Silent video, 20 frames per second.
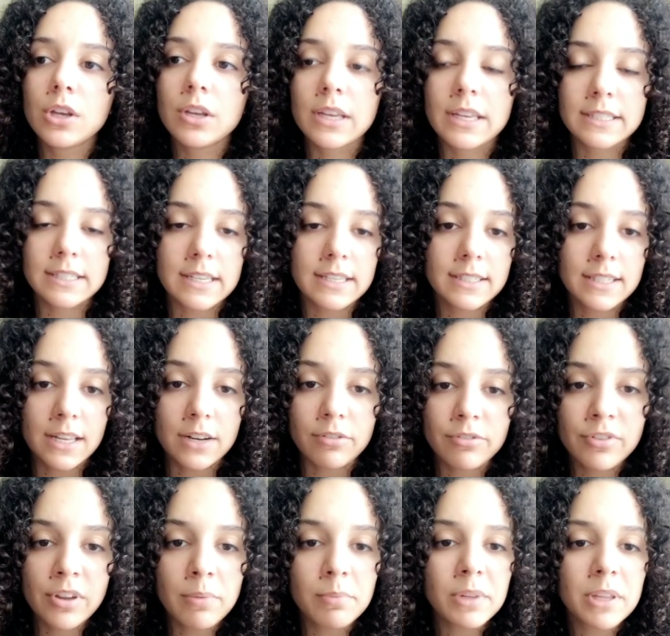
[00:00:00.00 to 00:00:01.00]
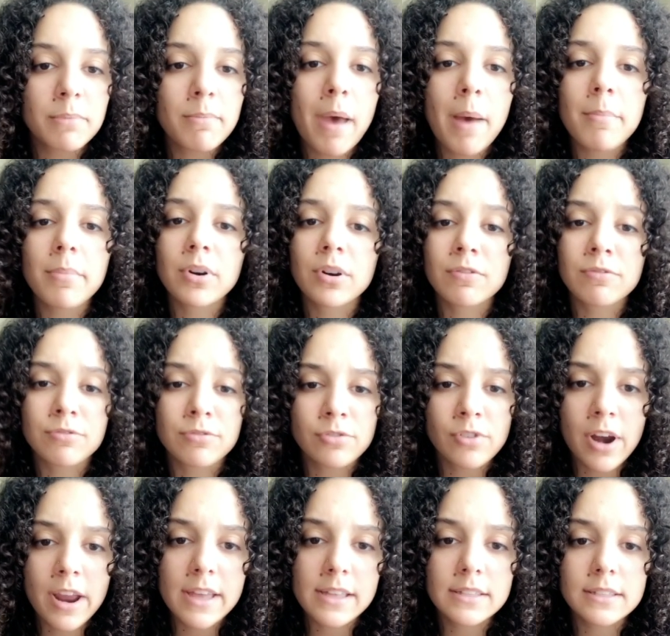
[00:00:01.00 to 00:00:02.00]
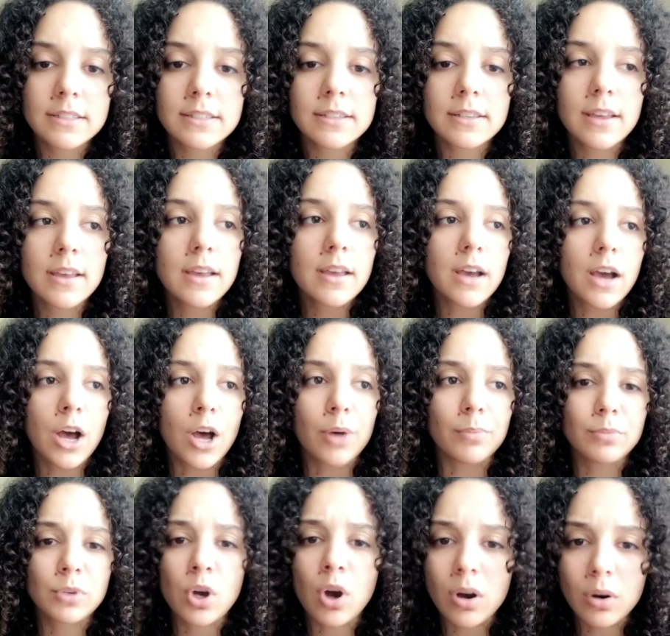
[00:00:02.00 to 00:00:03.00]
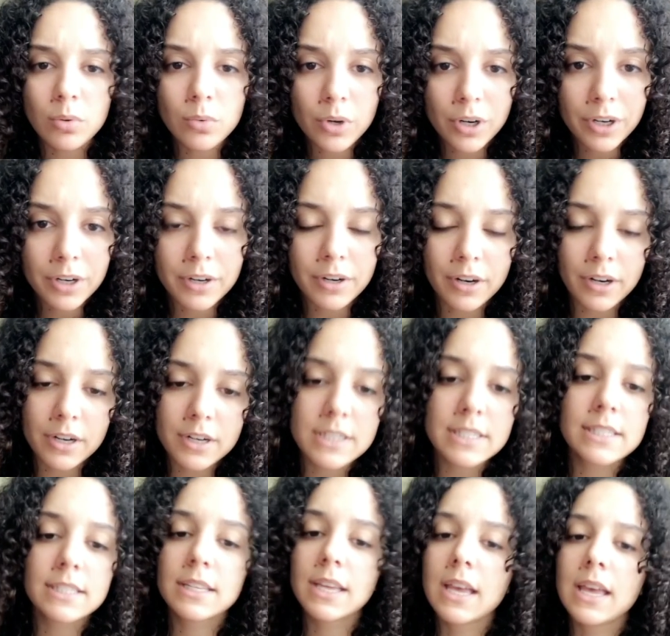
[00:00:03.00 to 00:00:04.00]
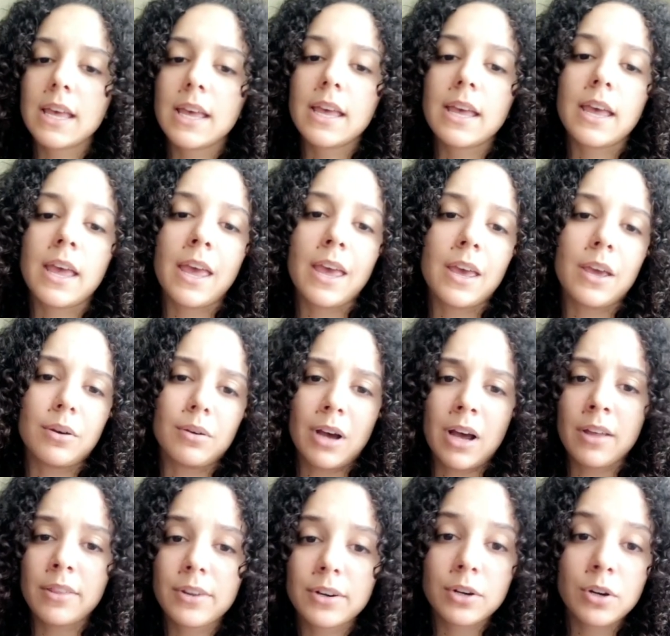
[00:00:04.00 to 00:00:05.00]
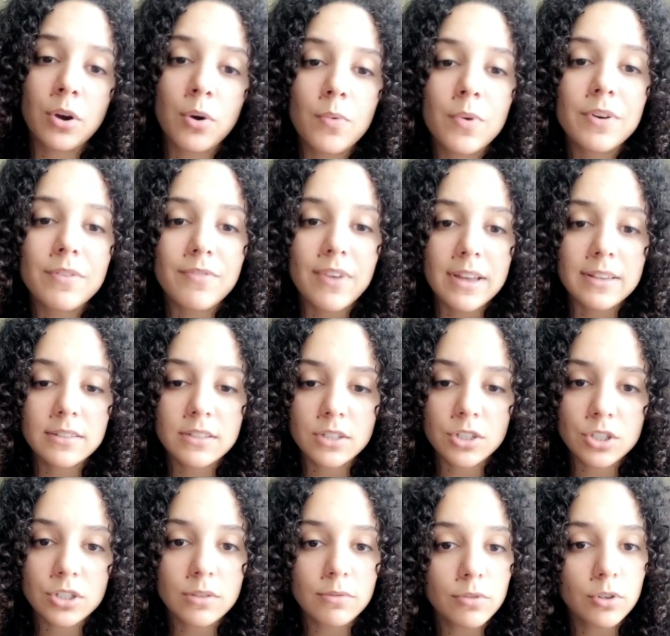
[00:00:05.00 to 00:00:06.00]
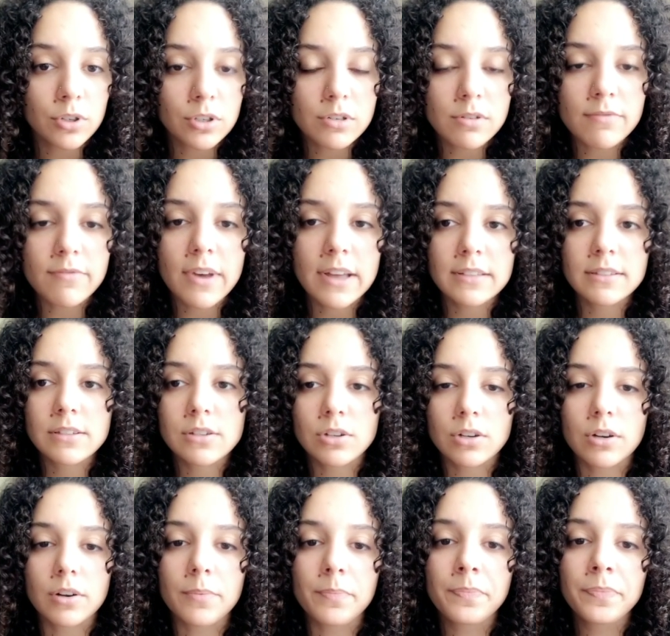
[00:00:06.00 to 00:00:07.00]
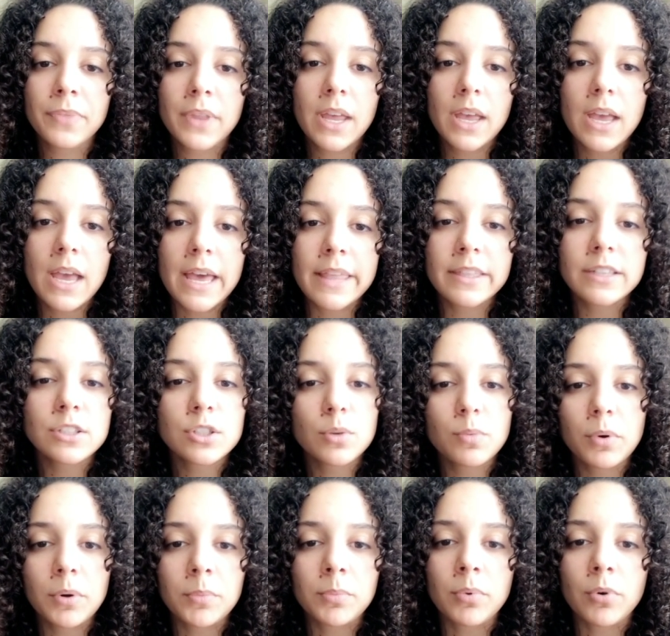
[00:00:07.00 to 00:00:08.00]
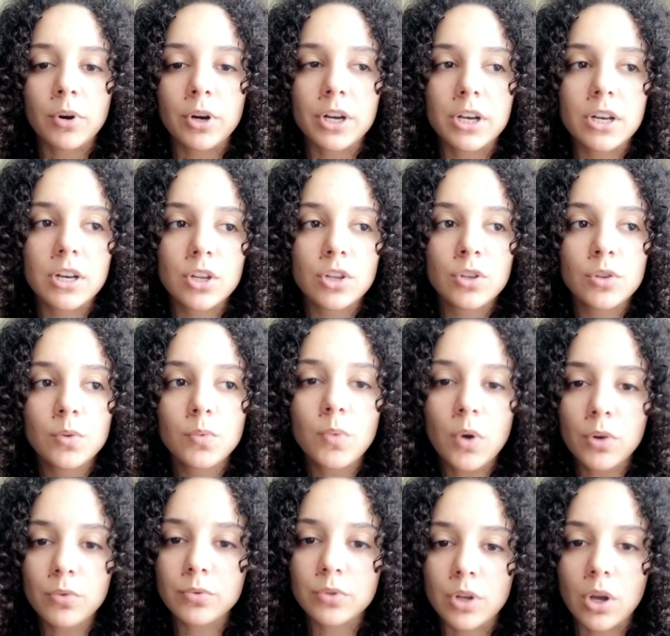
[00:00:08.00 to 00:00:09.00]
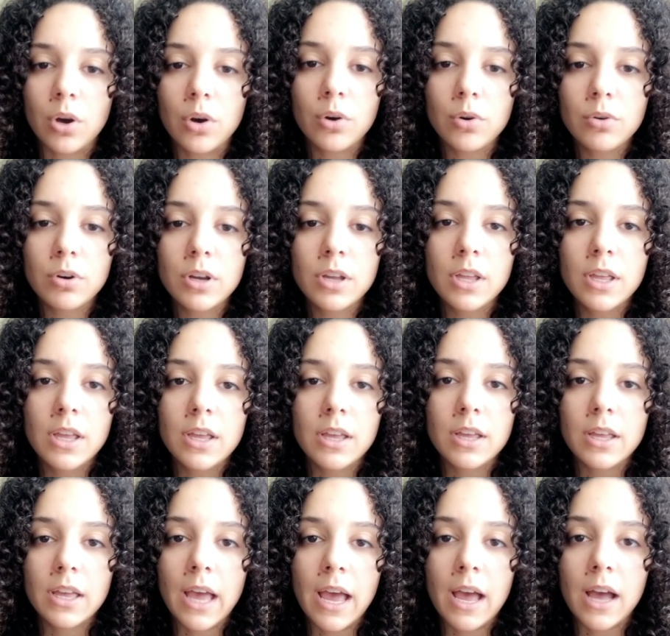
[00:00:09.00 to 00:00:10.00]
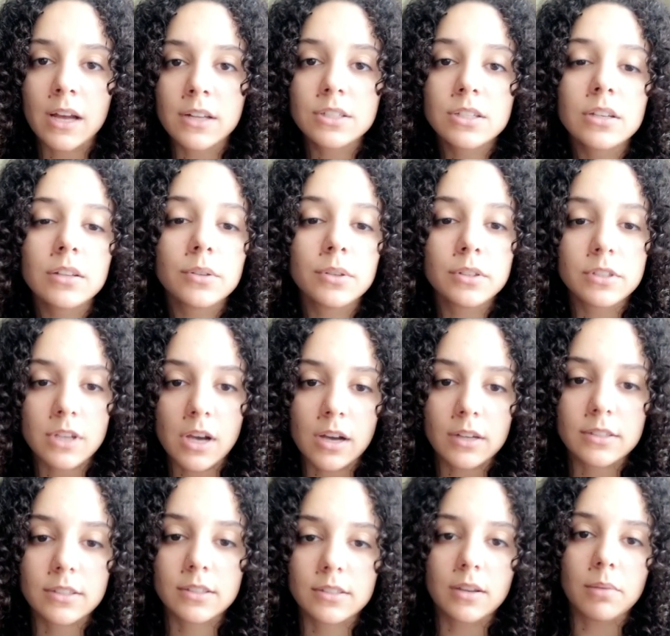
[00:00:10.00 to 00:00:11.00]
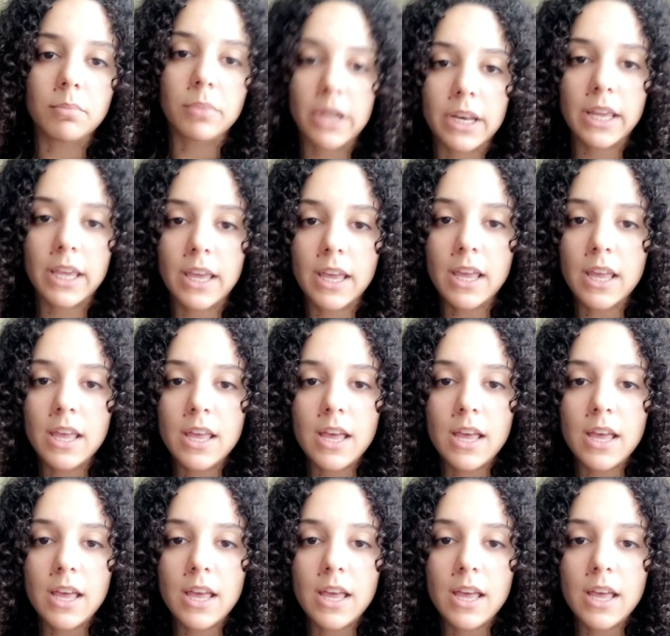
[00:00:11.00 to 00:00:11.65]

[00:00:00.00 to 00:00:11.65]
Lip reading: As I said, a family member, friends, co-workers, other co-investors if you're an investor. And that's super important. You won't know until you talk to somebody.